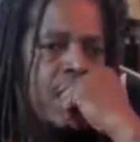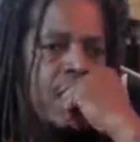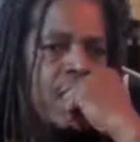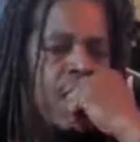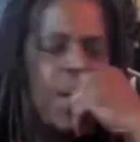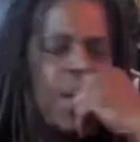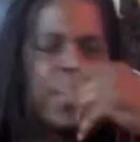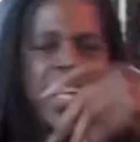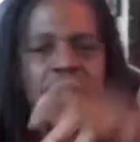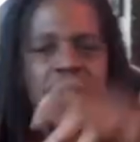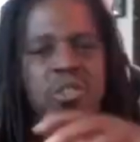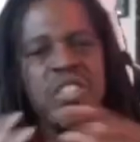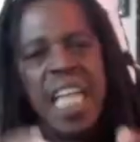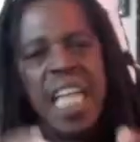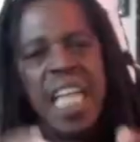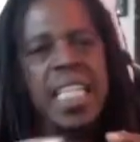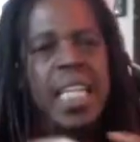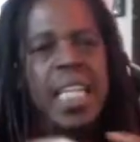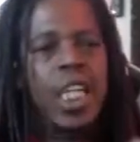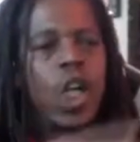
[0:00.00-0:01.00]
They'll
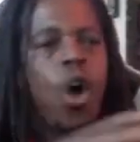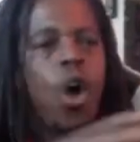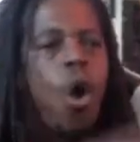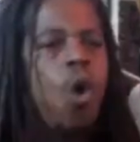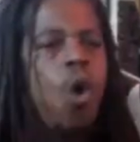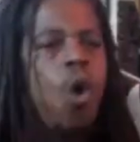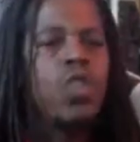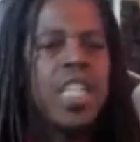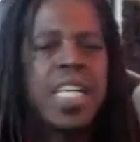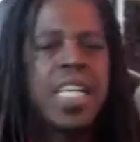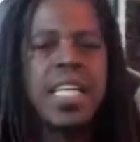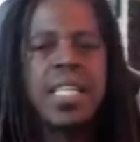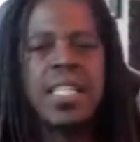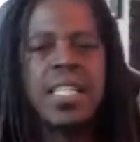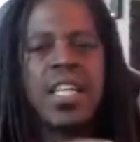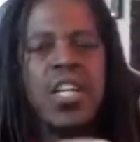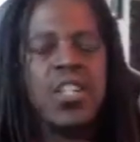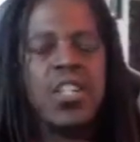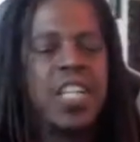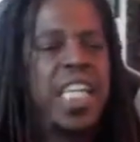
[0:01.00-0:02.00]
say that the goal is
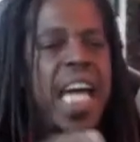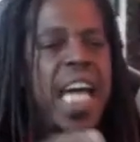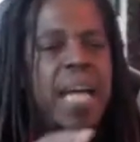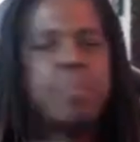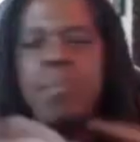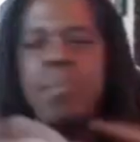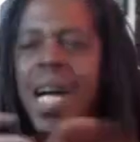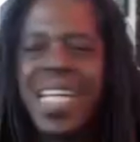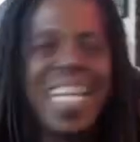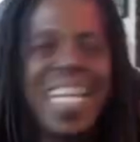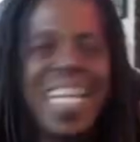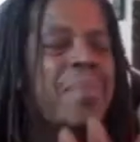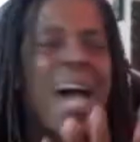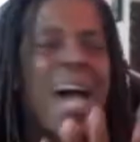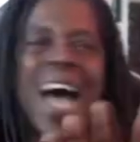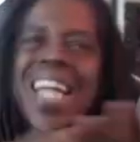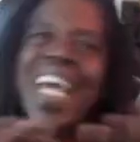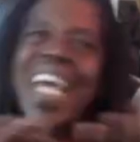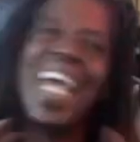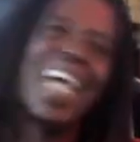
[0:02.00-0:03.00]
to get money. I'm
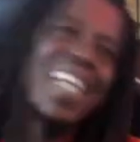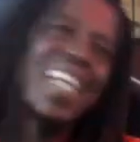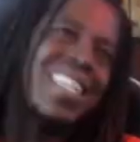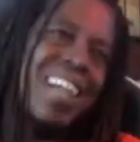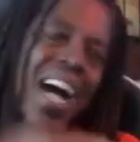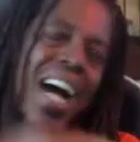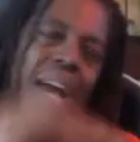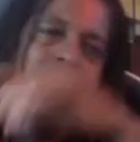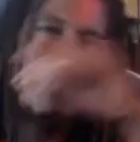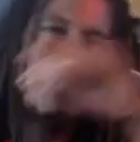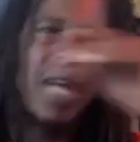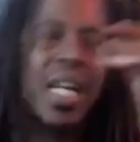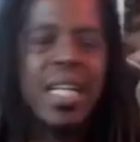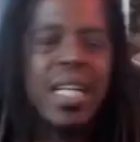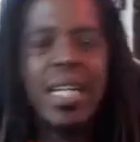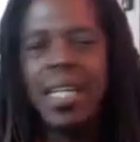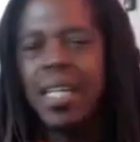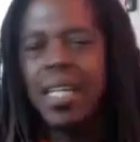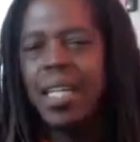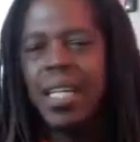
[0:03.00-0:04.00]
not
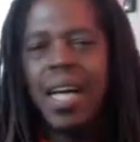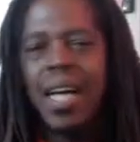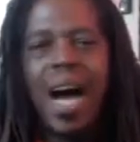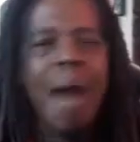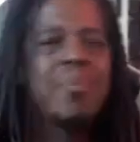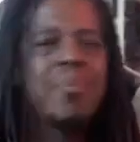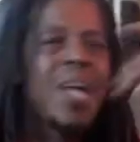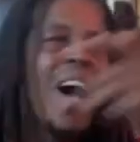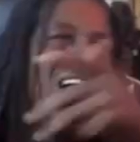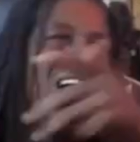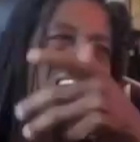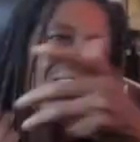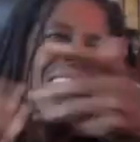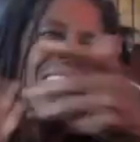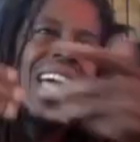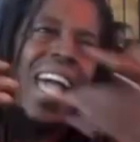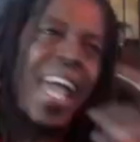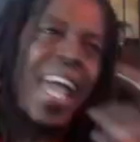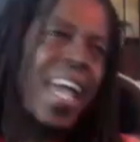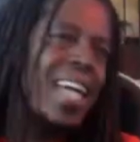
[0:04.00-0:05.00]
anti-money. I'm not
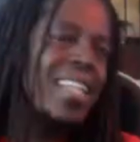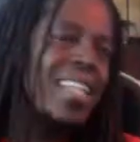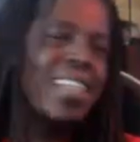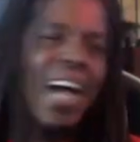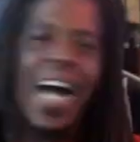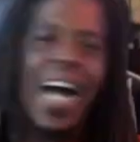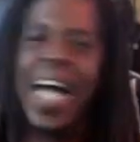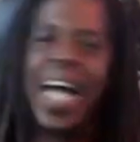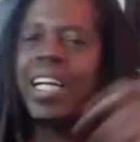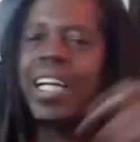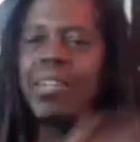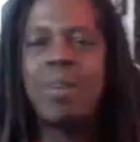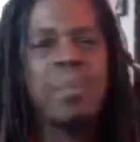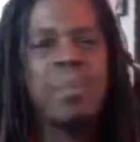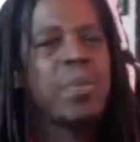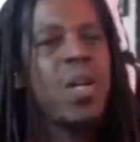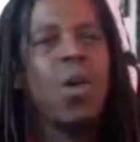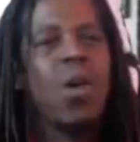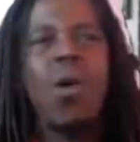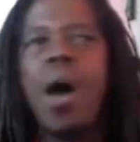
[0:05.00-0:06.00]

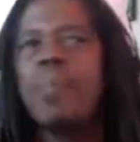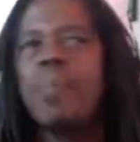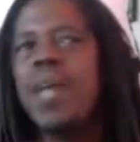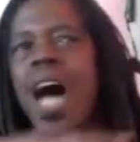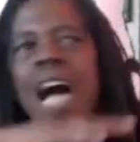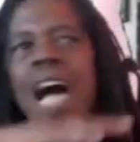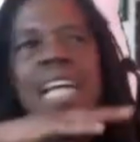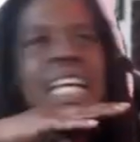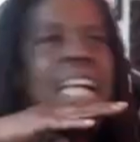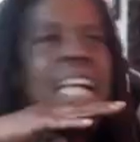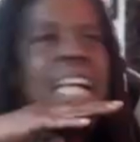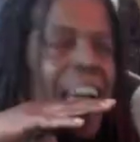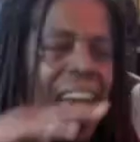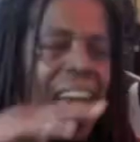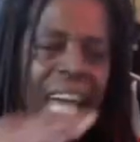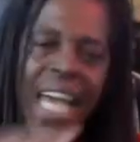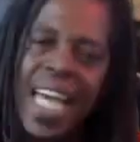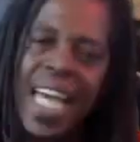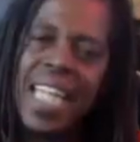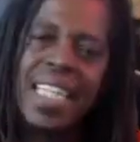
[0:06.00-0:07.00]
anti-crypto. I'm not
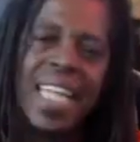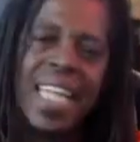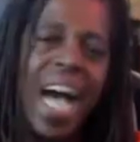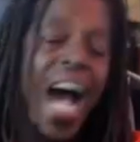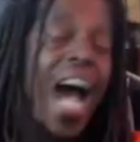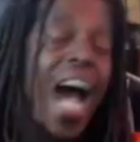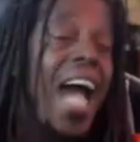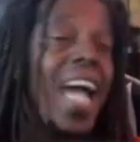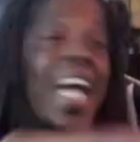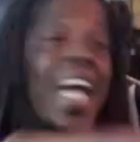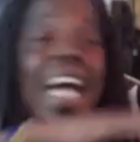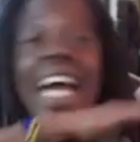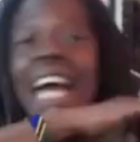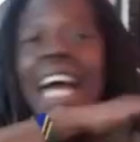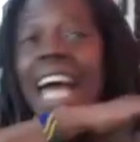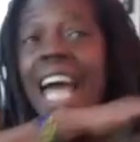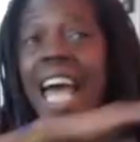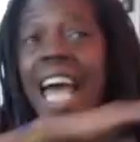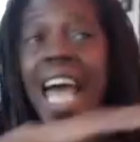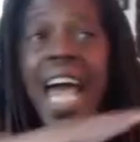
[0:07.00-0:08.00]
anti
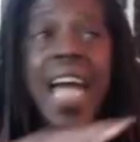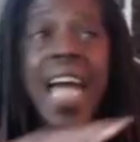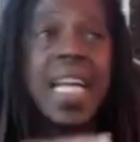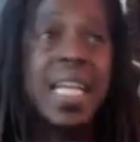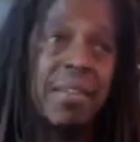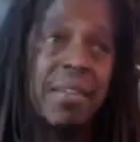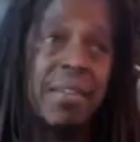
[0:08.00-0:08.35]
any of